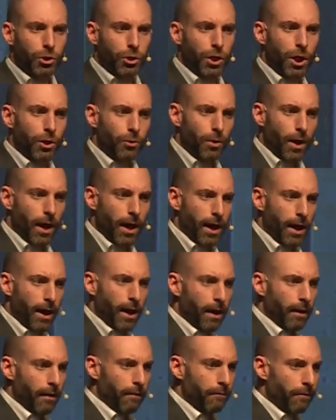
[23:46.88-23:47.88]
you need to
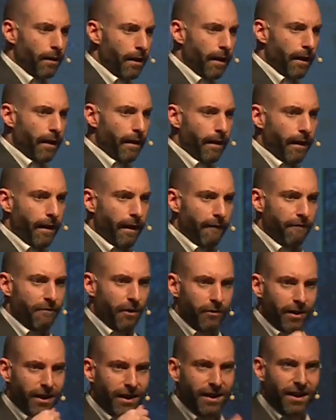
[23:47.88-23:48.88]
have a
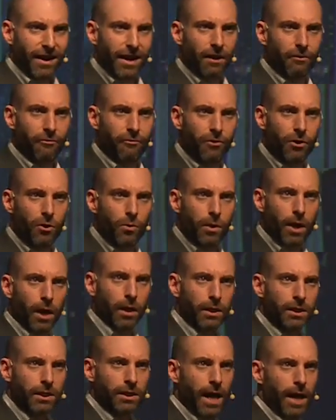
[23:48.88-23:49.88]
very clear view and
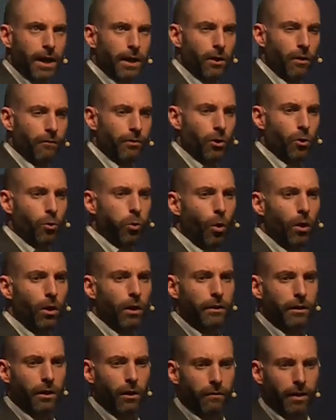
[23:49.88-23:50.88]
understanding of the
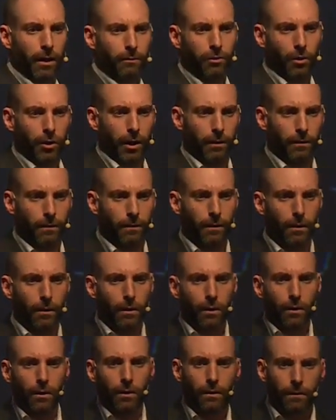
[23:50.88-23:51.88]
quality of that product,
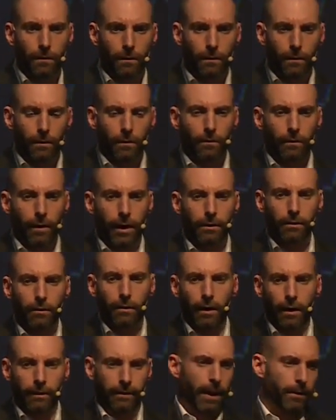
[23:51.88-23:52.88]
right?
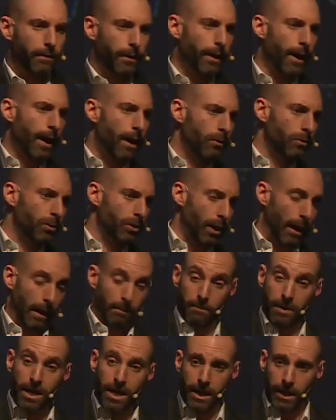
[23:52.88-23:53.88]
And that allows and
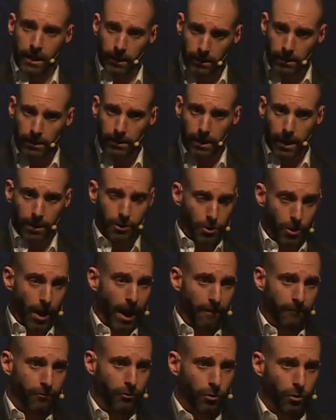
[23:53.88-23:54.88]
means that you
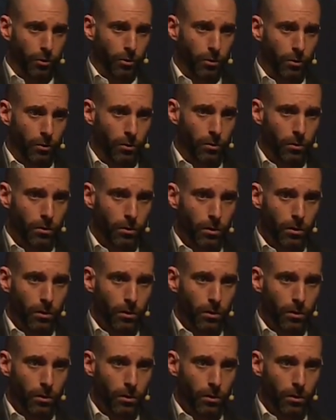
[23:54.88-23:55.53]
have to